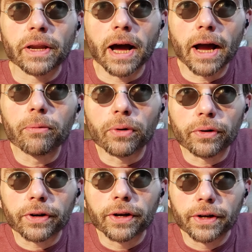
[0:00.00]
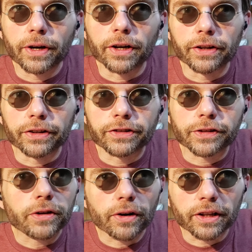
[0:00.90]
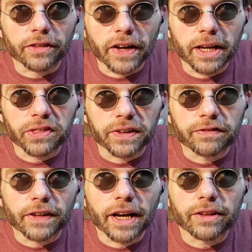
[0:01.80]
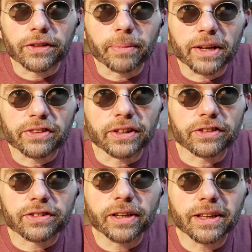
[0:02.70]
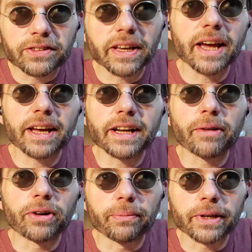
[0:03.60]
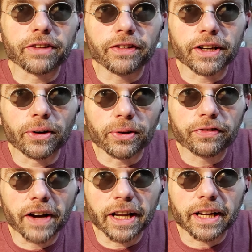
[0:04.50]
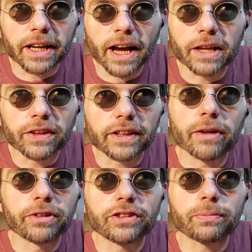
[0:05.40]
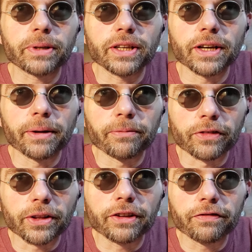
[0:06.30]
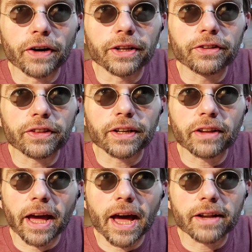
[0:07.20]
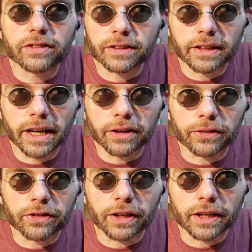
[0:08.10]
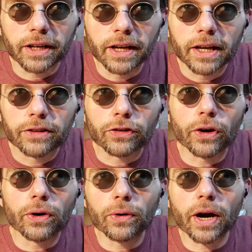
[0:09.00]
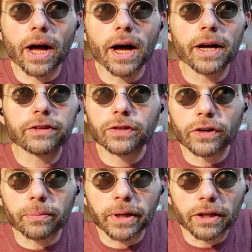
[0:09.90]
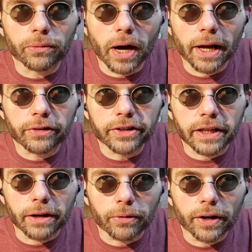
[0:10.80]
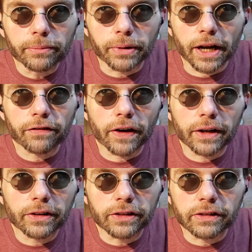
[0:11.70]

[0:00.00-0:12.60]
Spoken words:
I want a Chitauri Leviathan flying through my city streets, and I want a big fig Hulk fighting it. I think that would just be a really fun thing to add to the Lego city. So it took me a while to get one, but I finally